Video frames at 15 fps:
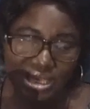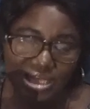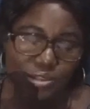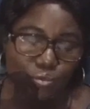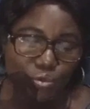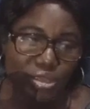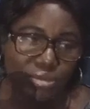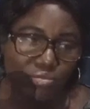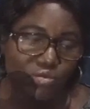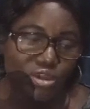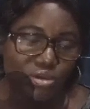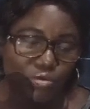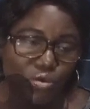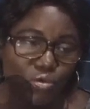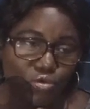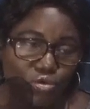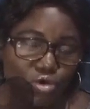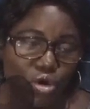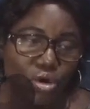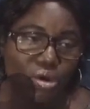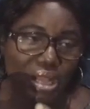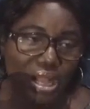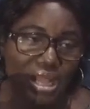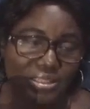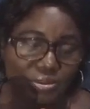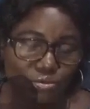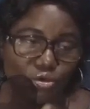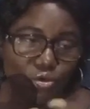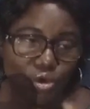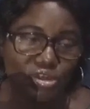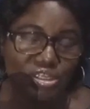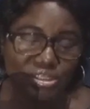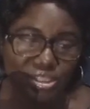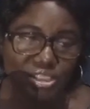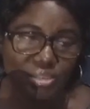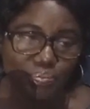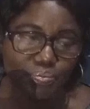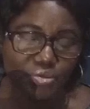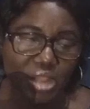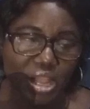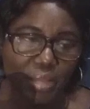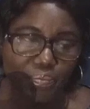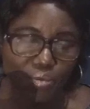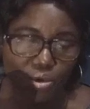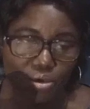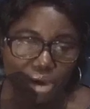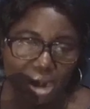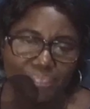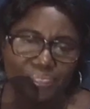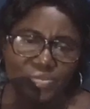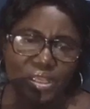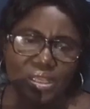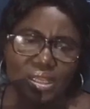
as we will know as we go on in this program.